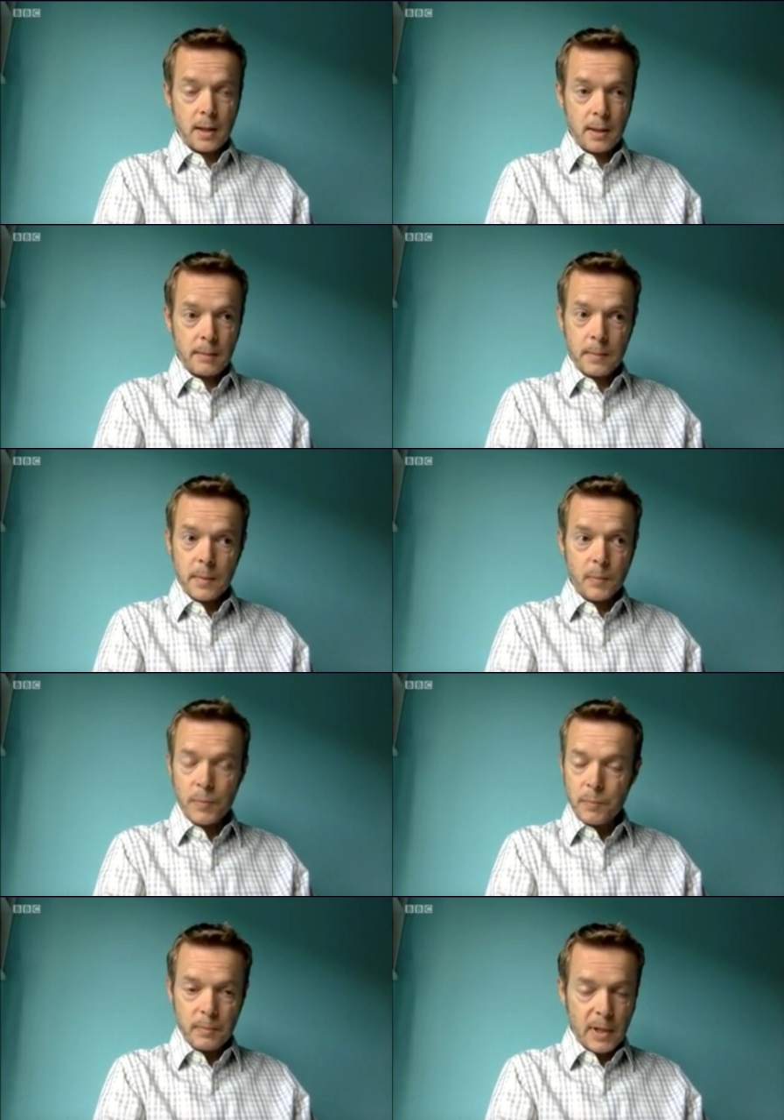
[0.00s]
Um,
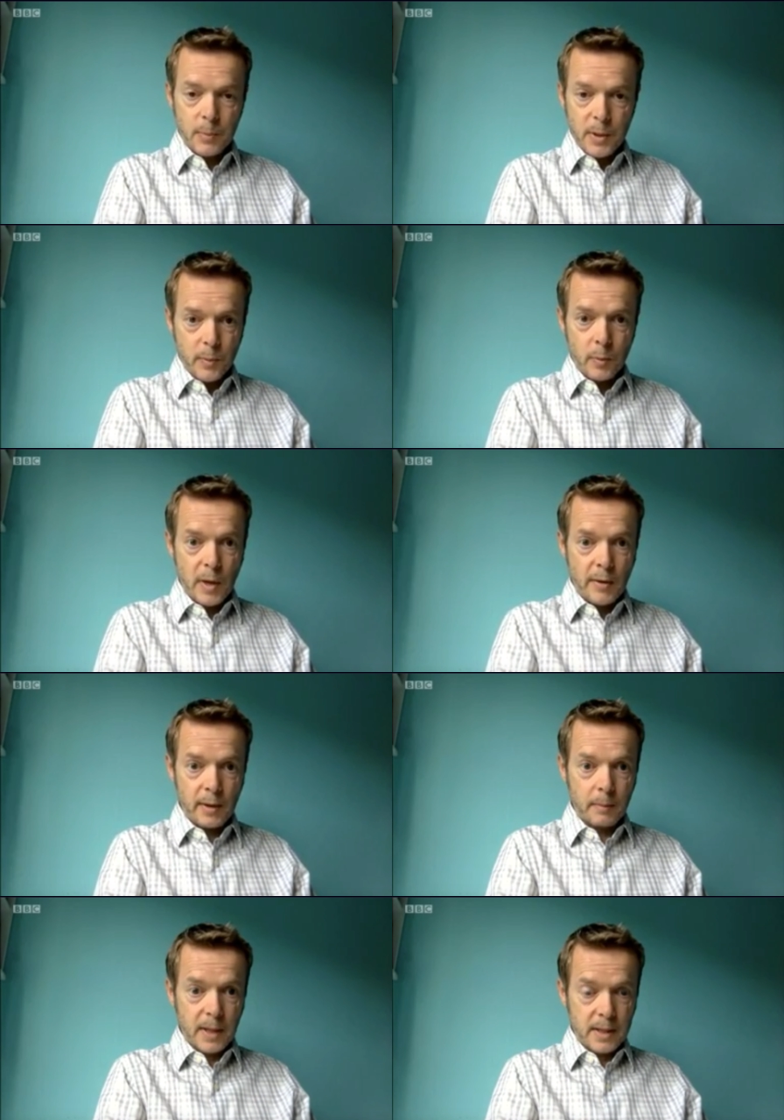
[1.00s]
many people were
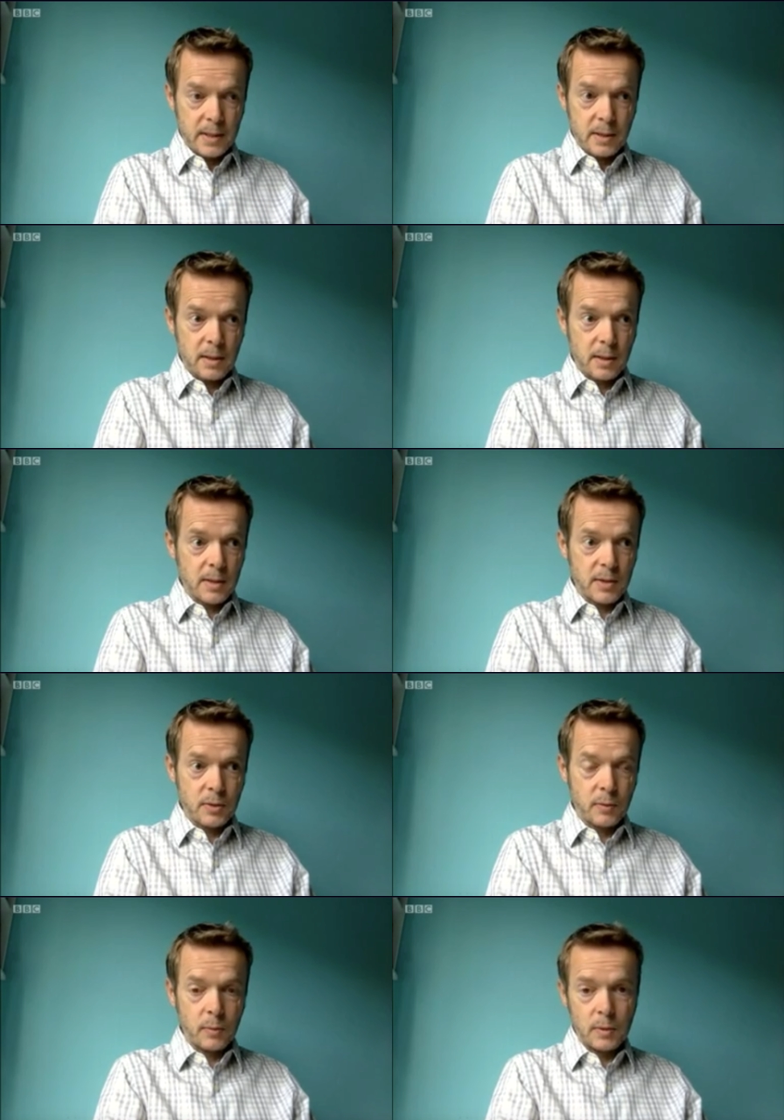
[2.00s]
wearing masks. I, I
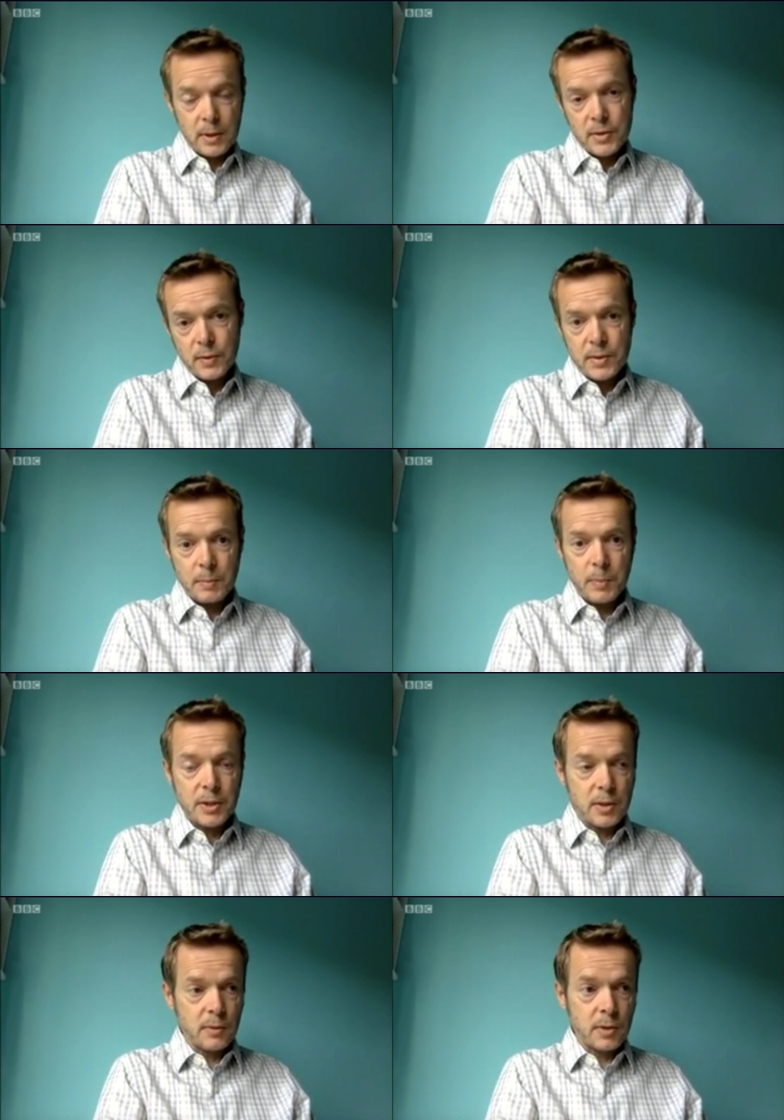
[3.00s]
saw I saw some
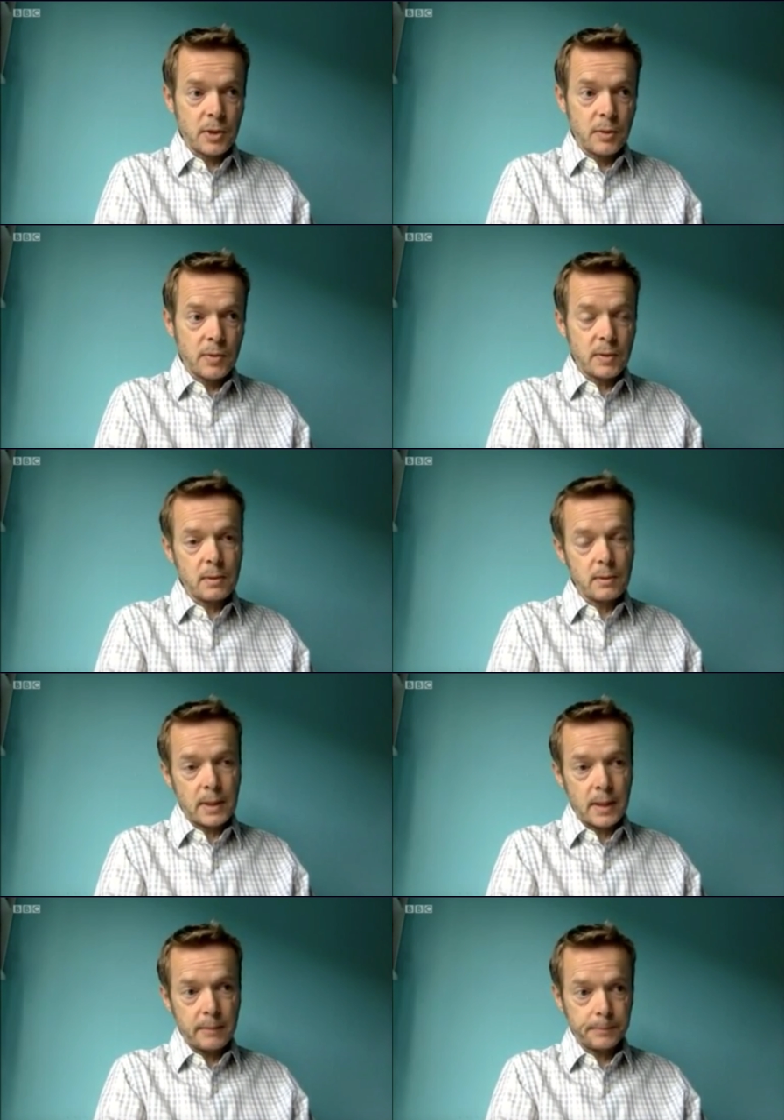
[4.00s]
pictures on the news
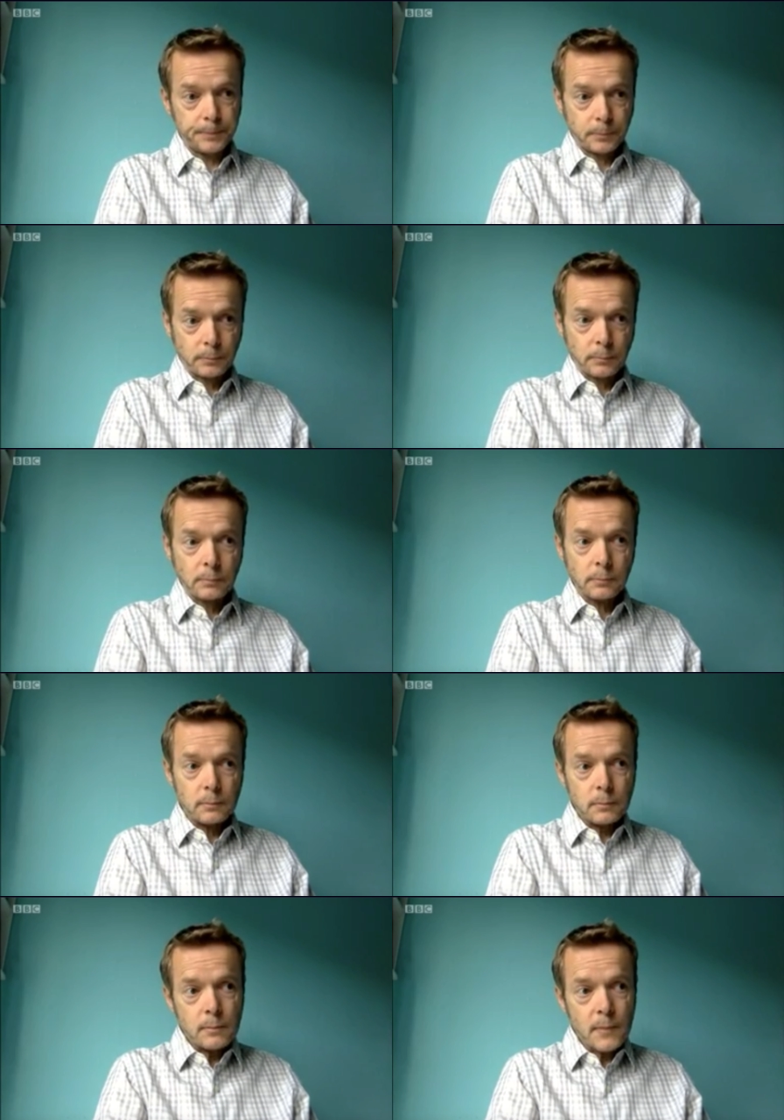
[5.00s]
again,
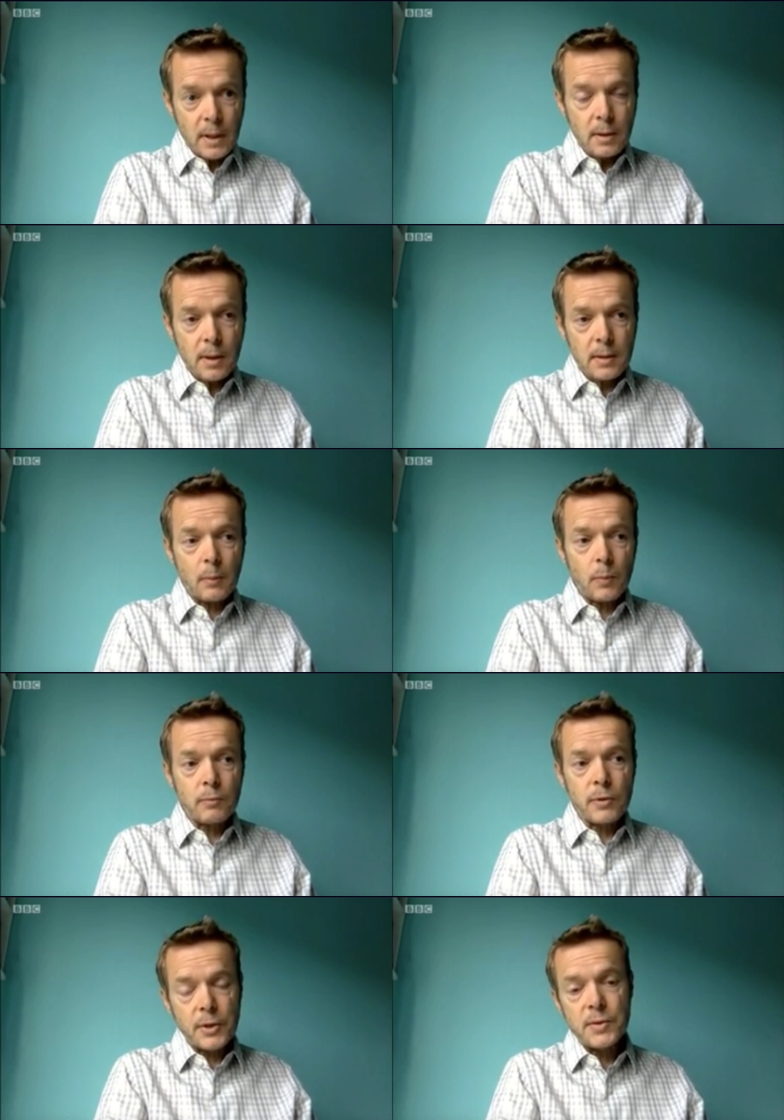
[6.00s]
and that
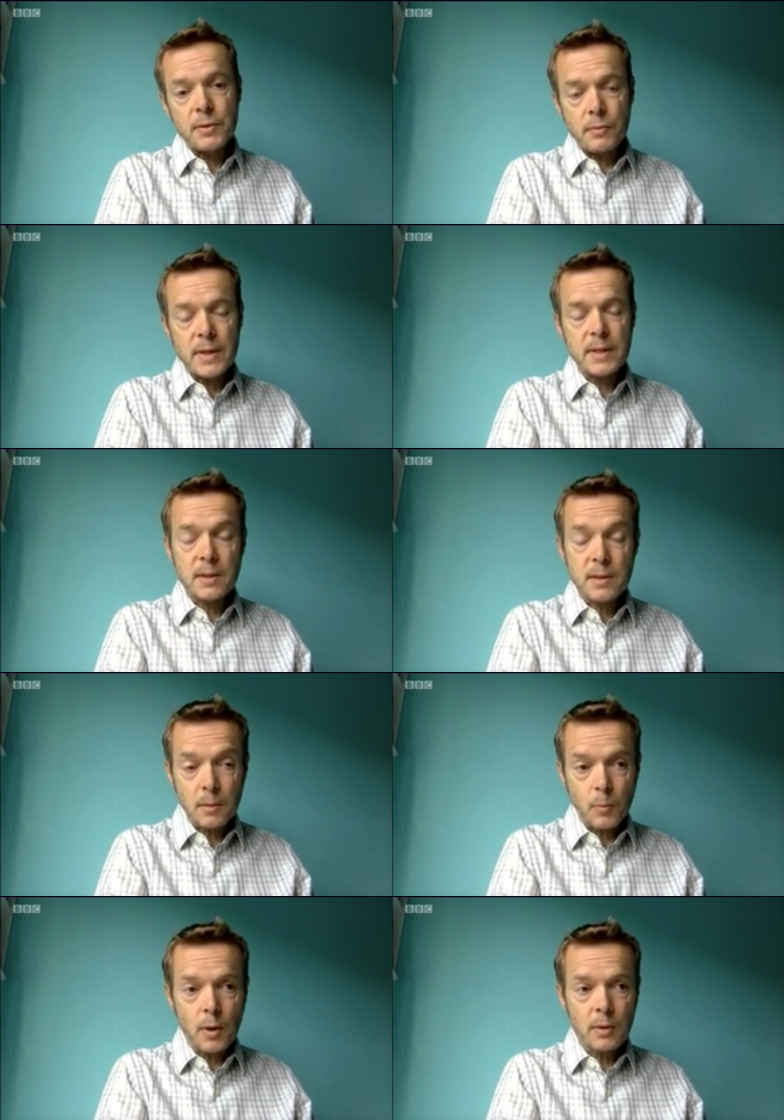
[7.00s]
will reduce the risk
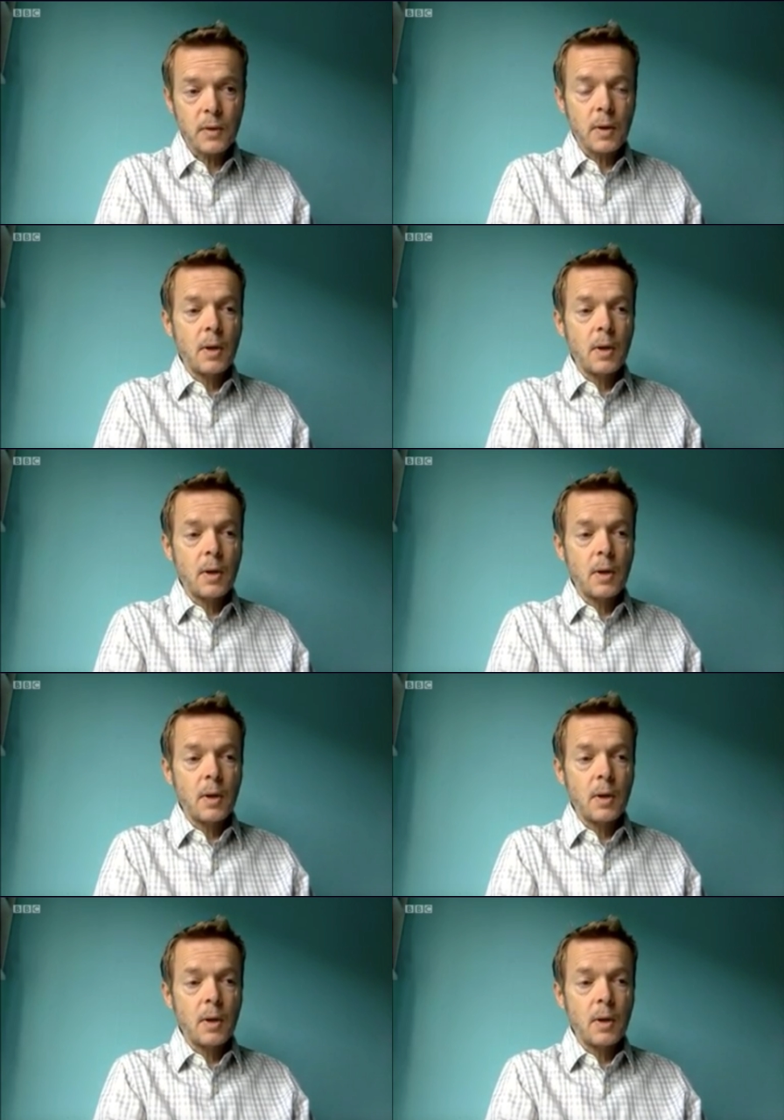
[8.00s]
somewhat.